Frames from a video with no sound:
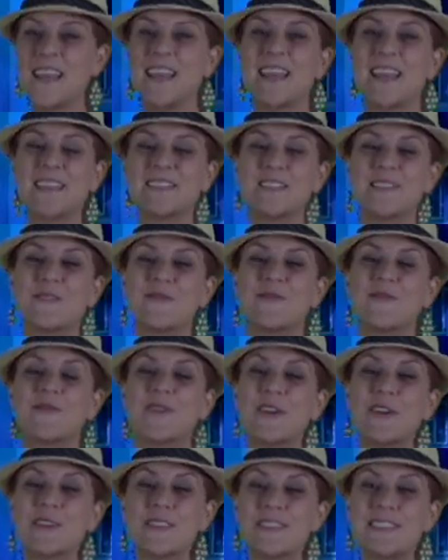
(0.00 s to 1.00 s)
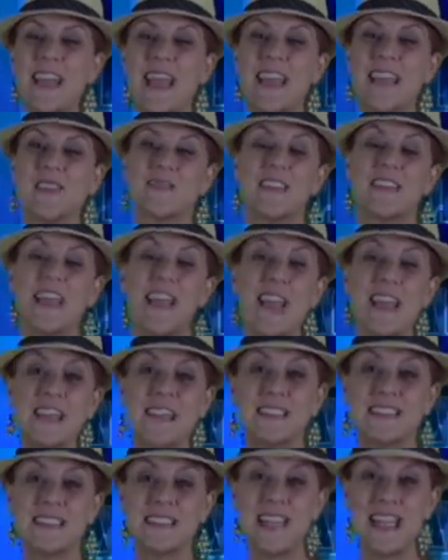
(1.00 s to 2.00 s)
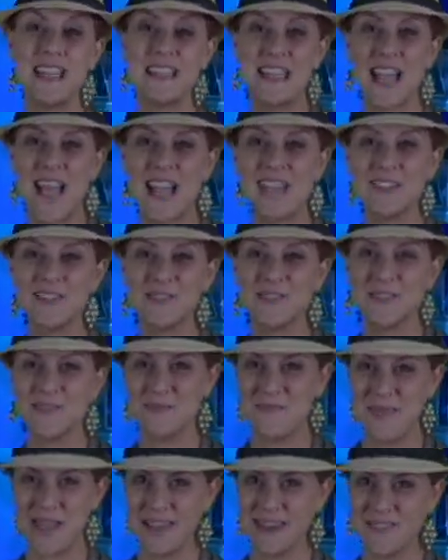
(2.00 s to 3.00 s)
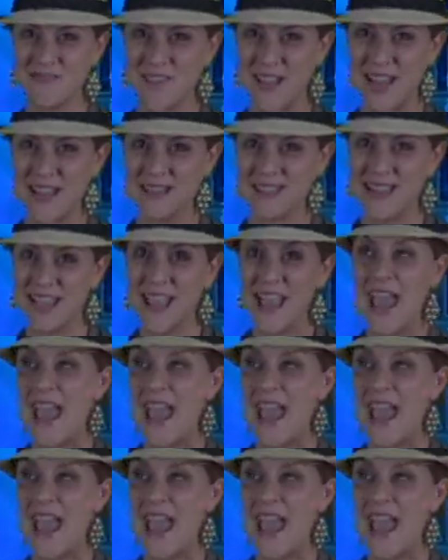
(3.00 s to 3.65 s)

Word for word: It's the first day of the NSCA Nationals main event,